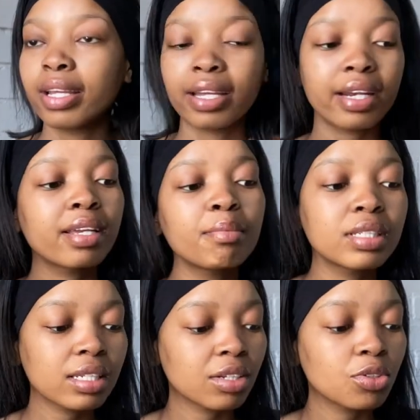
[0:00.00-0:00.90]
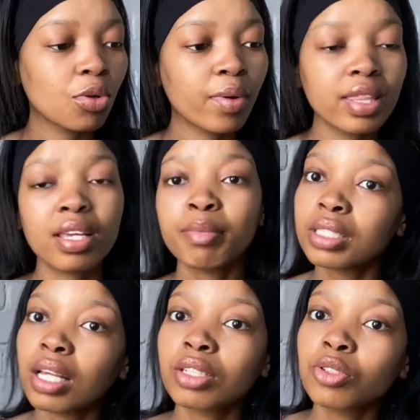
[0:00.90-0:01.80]
I'm gonna get Miss XO. One thing
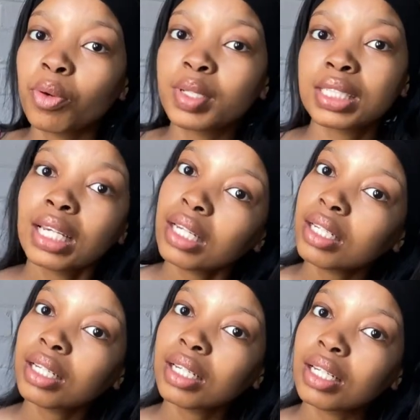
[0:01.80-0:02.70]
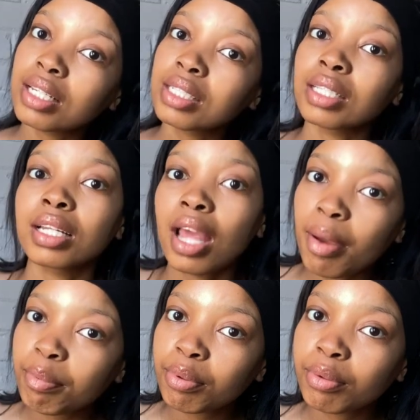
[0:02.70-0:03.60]
Miss XO will take is a nap.